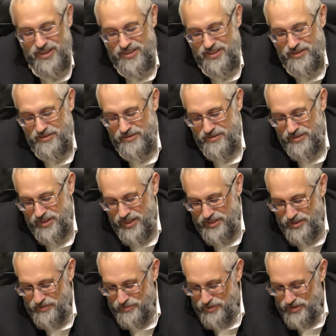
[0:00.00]
So
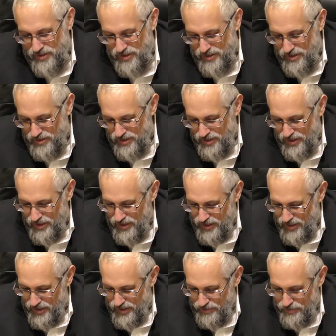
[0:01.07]
that's the first
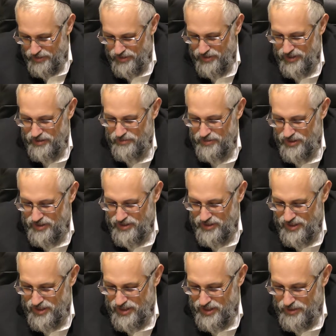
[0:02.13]
inhibitor. That
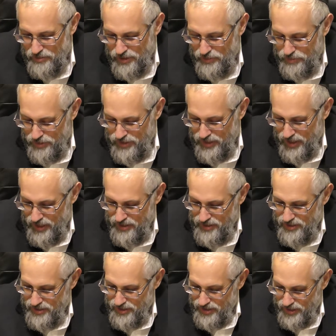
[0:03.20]
was when a person
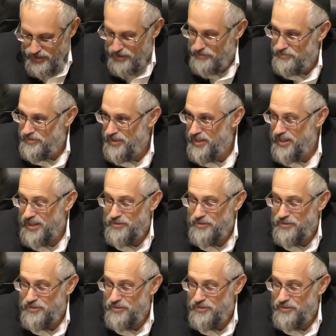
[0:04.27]
has enough.